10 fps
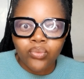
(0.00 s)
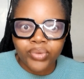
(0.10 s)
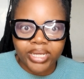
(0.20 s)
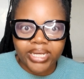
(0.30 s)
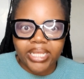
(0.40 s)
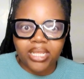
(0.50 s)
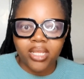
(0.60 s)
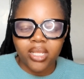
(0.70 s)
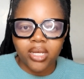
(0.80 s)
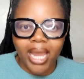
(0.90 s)

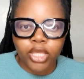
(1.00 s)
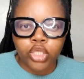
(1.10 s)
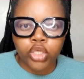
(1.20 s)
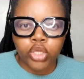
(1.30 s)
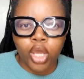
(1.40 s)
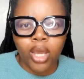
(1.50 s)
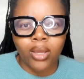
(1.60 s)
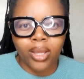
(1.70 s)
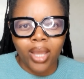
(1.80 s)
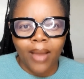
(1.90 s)
really like,
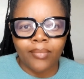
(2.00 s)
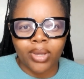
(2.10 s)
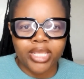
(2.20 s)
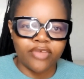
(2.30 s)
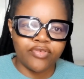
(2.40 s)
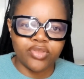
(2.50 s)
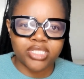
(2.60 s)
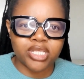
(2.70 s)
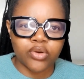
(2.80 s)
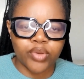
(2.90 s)
I'm going to give you
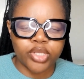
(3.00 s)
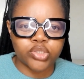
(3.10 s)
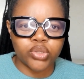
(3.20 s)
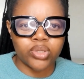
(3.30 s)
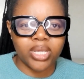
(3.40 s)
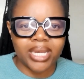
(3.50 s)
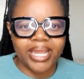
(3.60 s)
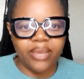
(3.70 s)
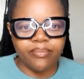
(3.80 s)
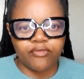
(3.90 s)
this little ring so you
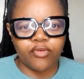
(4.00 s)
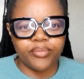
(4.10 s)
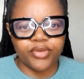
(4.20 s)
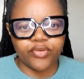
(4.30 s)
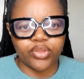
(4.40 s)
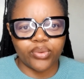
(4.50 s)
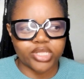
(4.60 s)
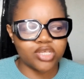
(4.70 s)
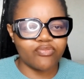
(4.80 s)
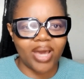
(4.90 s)
can labor for me for the
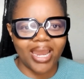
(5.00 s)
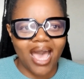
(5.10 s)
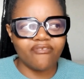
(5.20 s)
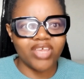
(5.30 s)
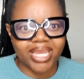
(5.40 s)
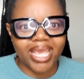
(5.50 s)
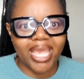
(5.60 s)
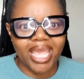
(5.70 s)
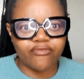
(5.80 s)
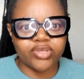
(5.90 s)
rest of my life in
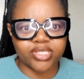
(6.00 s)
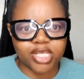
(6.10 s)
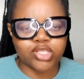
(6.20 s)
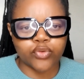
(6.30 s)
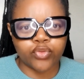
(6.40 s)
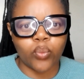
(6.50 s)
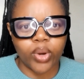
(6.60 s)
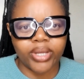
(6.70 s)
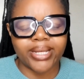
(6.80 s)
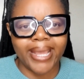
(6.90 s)
every sense of the
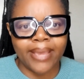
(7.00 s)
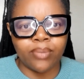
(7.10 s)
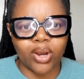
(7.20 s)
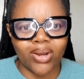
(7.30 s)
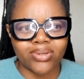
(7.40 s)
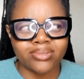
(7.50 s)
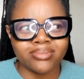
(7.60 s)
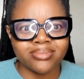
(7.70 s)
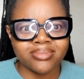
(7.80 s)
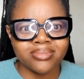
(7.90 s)
word labor.
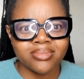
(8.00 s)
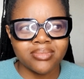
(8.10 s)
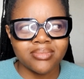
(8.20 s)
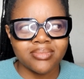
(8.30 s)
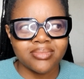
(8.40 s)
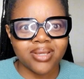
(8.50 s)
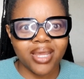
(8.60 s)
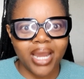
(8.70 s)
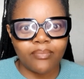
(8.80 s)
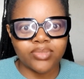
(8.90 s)

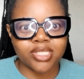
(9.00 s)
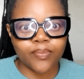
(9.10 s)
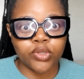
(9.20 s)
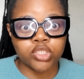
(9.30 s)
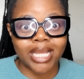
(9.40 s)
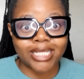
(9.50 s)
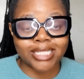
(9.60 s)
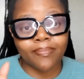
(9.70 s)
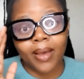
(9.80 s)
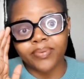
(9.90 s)
And I'm supposed to like
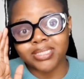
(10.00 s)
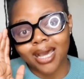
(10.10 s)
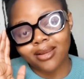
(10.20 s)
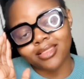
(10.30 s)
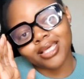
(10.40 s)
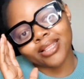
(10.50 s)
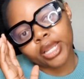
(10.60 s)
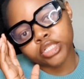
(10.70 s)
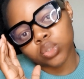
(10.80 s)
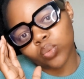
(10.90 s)
jump up and down and think
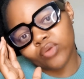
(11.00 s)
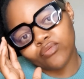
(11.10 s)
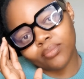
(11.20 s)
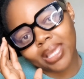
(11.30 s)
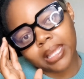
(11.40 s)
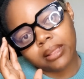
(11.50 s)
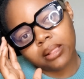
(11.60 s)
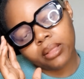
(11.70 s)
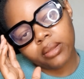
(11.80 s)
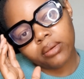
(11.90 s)
that it's a win for
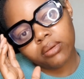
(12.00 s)
me.